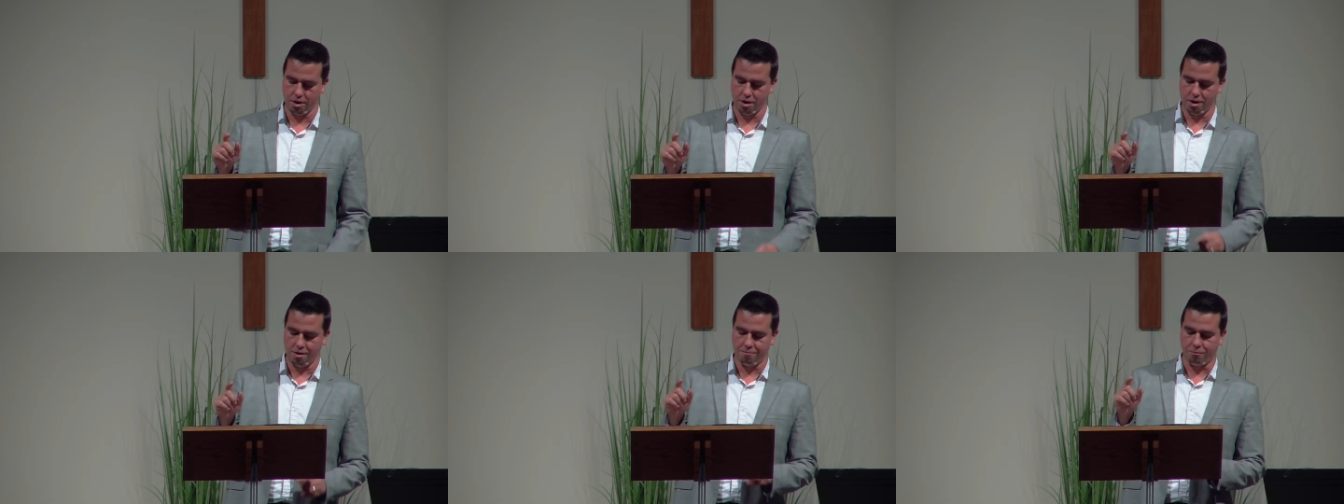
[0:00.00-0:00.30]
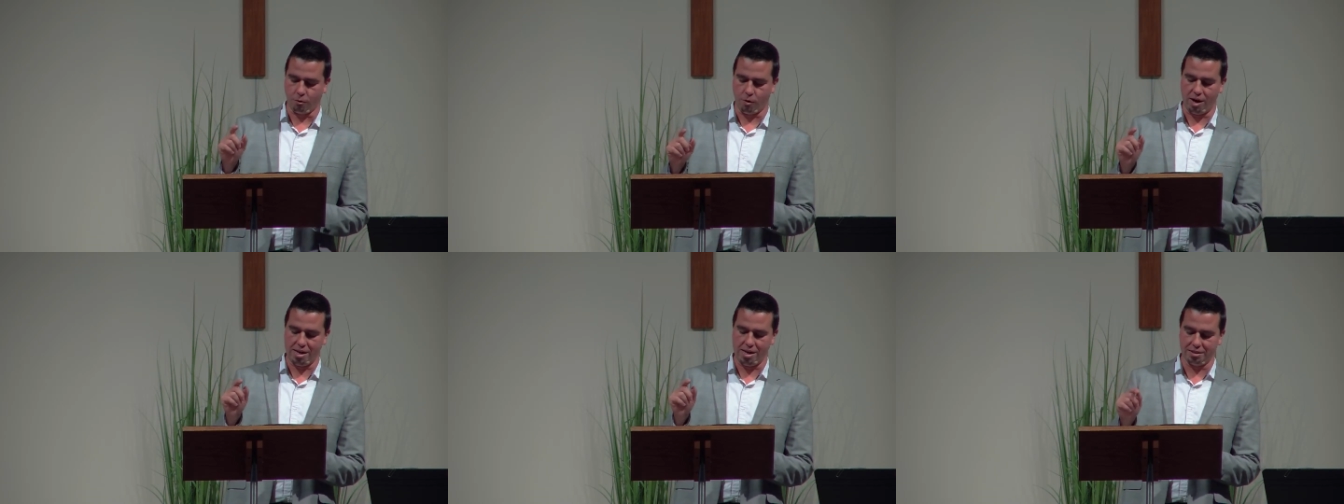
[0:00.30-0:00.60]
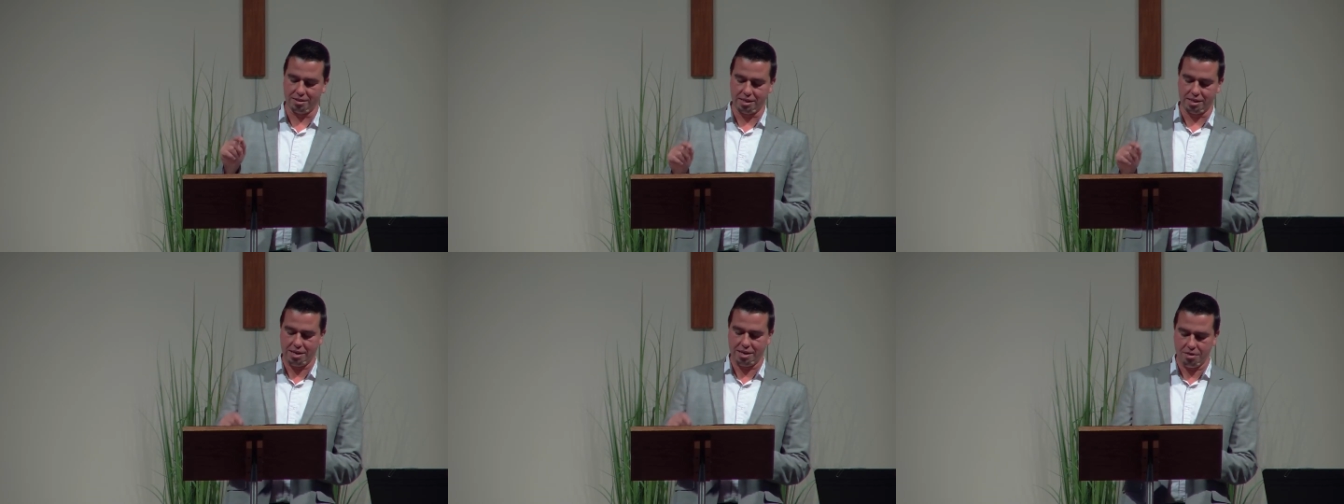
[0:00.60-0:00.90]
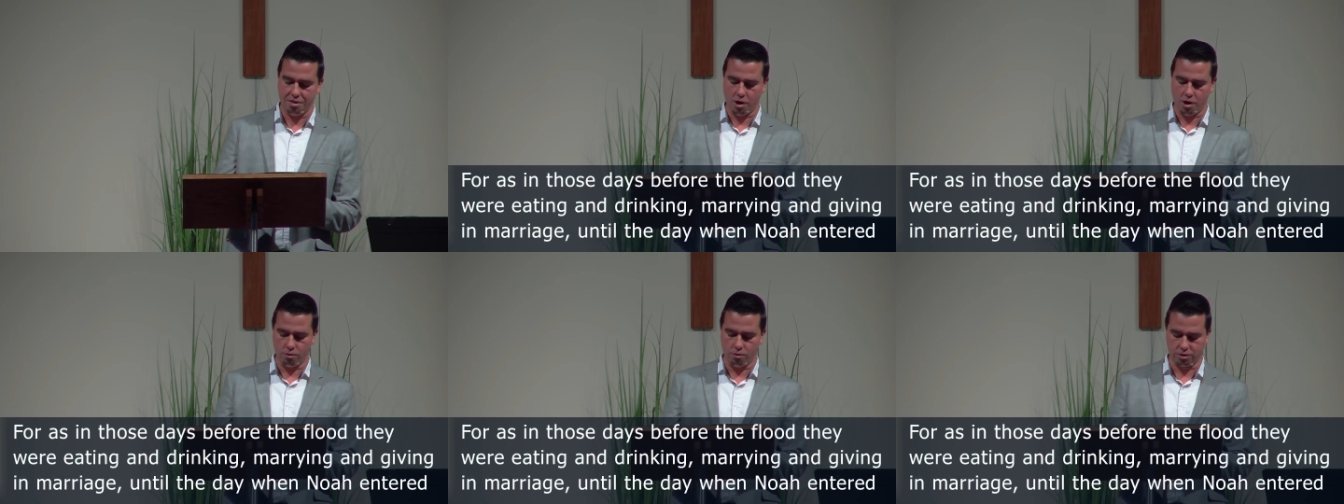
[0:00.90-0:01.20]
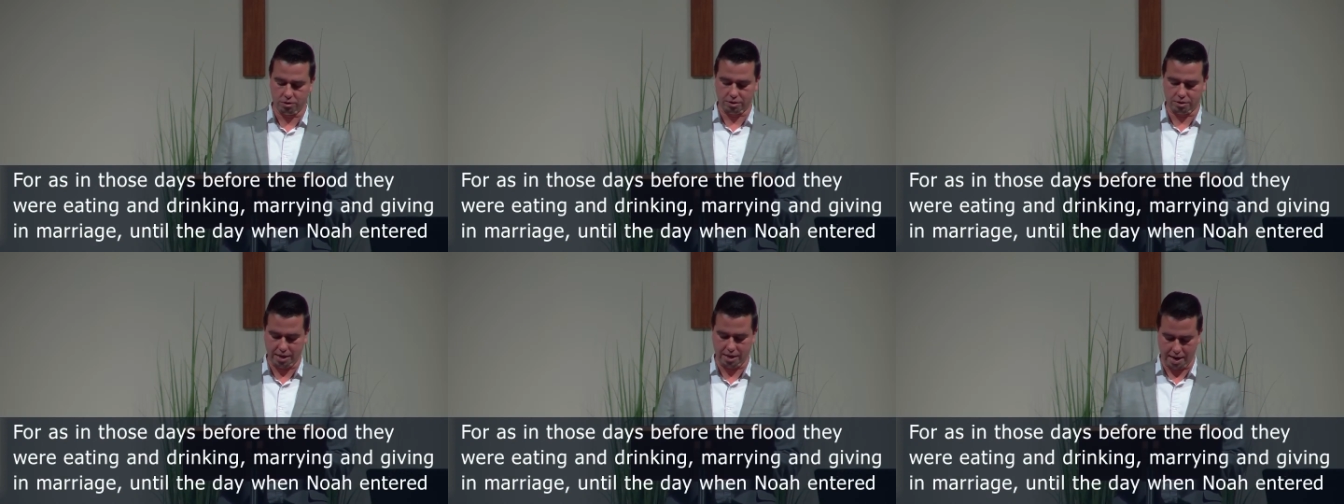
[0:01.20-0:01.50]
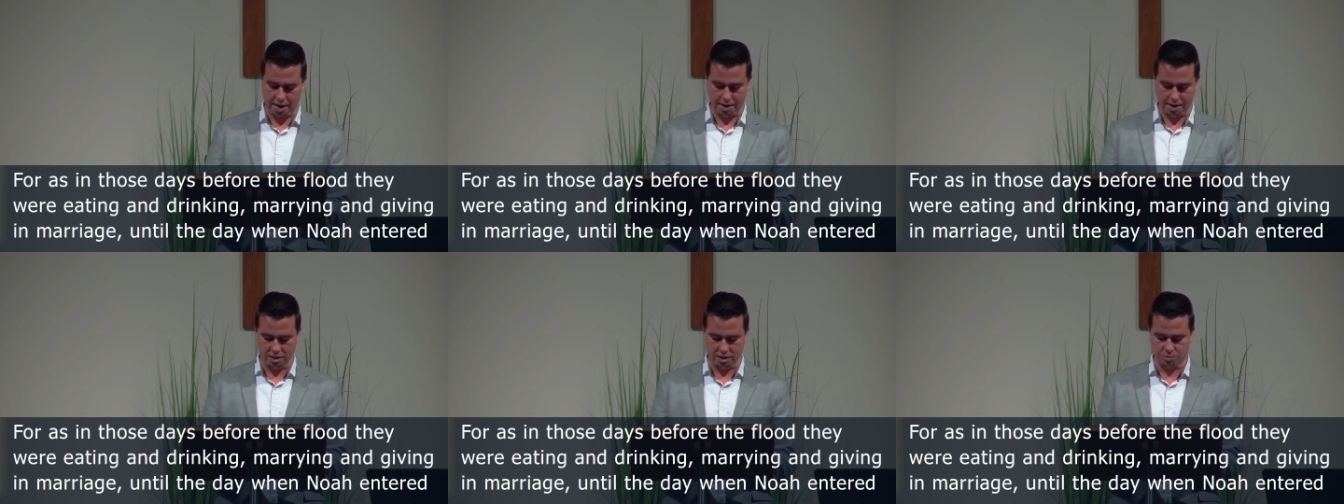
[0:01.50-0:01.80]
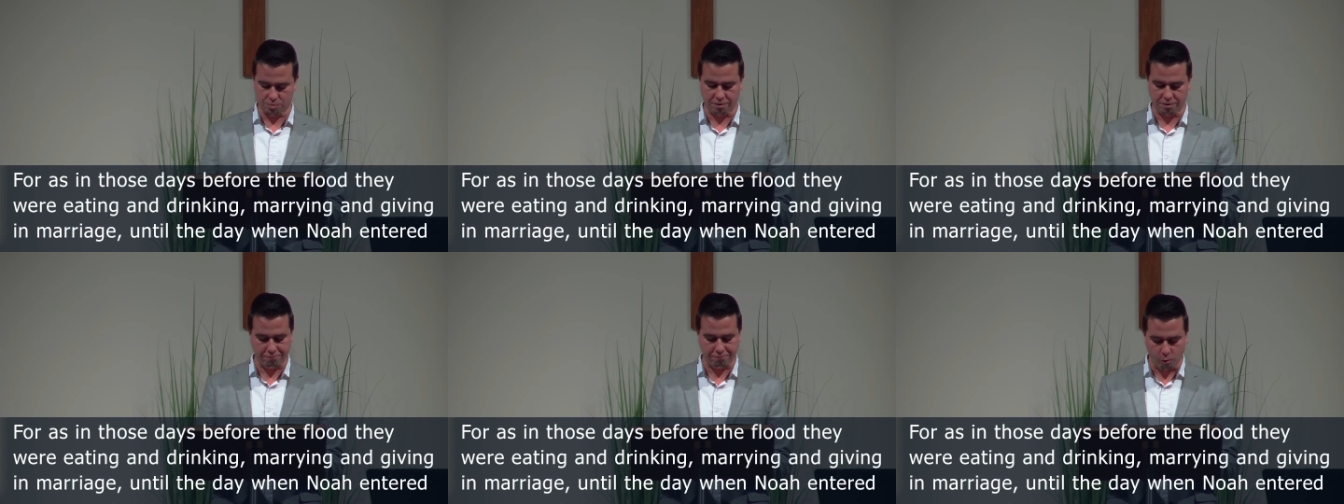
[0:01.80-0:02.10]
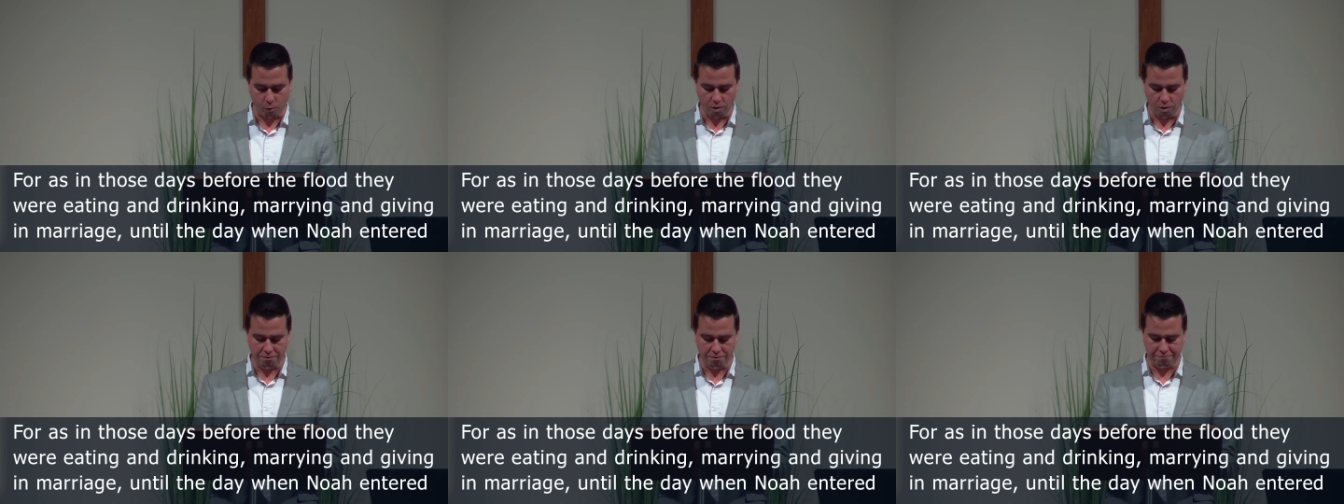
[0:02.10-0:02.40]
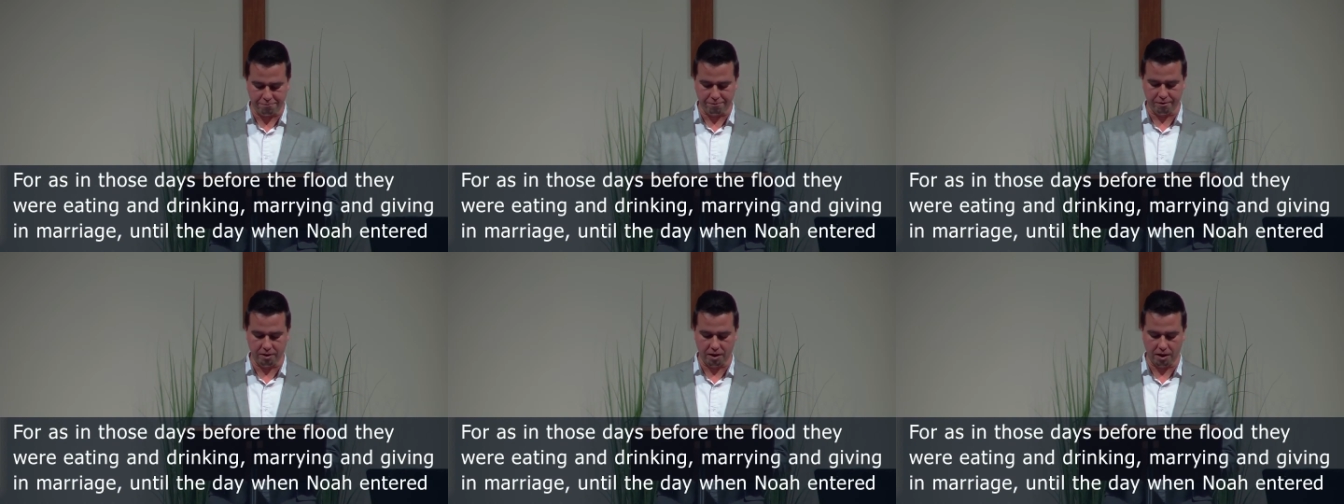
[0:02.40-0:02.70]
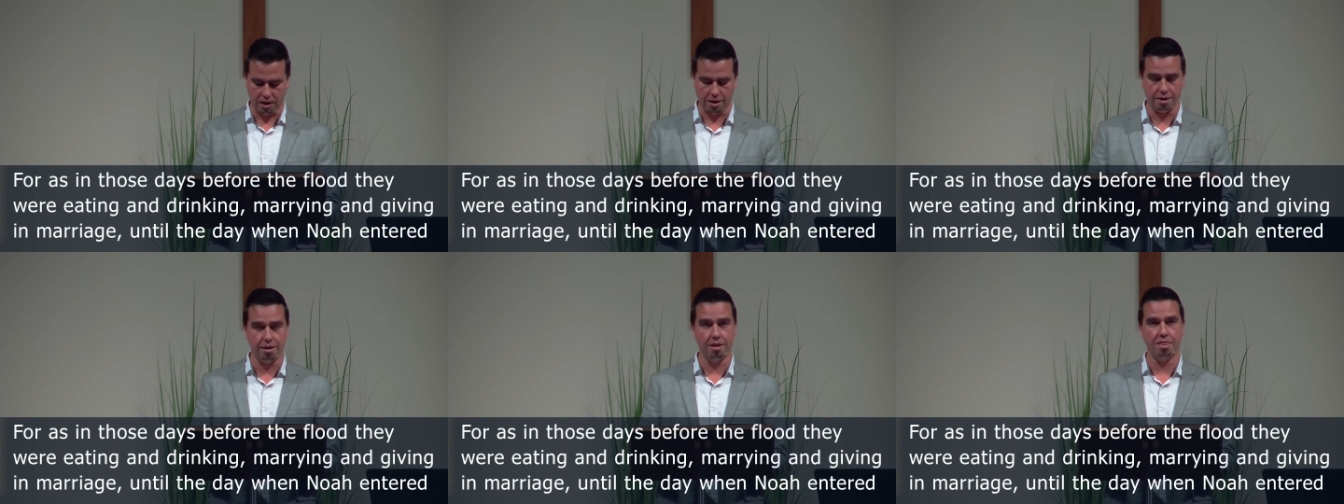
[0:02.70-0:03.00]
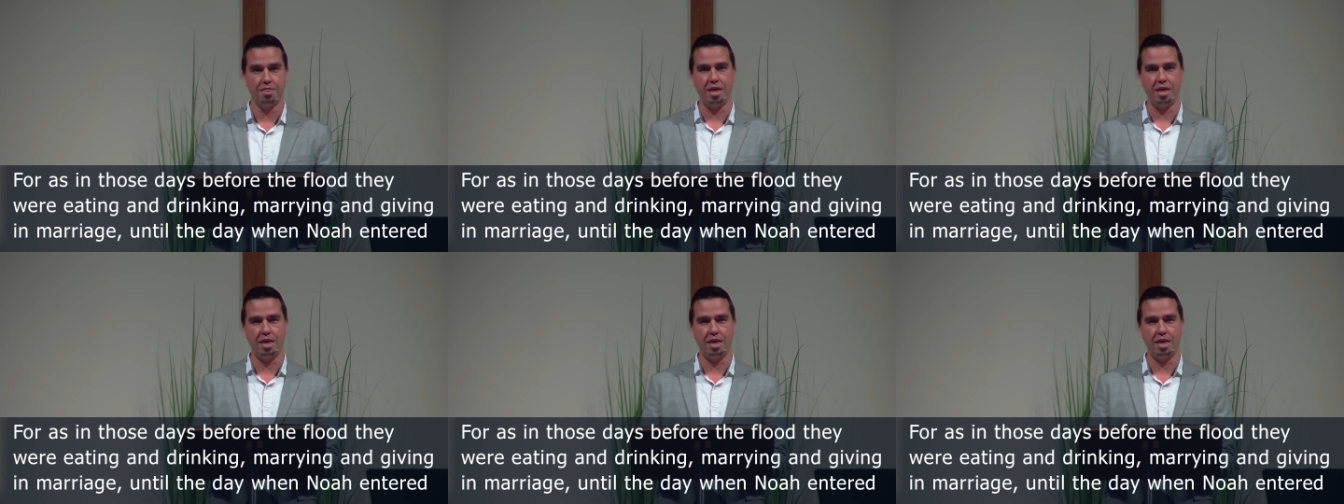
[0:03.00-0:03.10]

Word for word: For as in those days before the flood,